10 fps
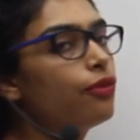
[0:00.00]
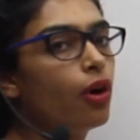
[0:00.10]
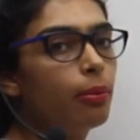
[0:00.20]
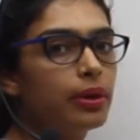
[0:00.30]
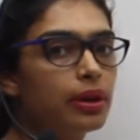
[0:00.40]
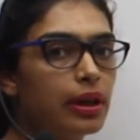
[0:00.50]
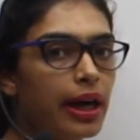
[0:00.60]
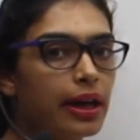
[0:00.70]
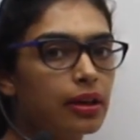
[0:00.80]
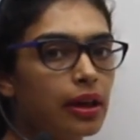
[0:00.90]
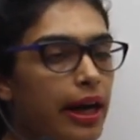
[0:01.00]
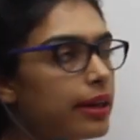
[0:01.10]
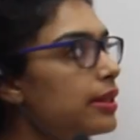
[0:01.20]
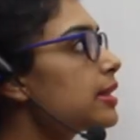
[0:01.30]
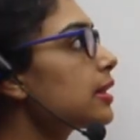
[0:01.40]
formed
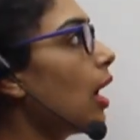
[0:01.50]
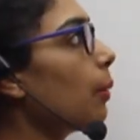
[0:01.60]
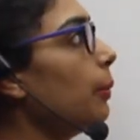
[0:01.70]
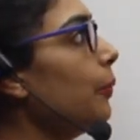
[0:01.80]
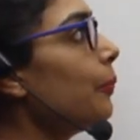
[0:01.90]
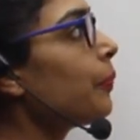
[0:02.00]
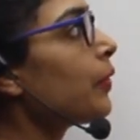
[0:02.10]
at this carbon.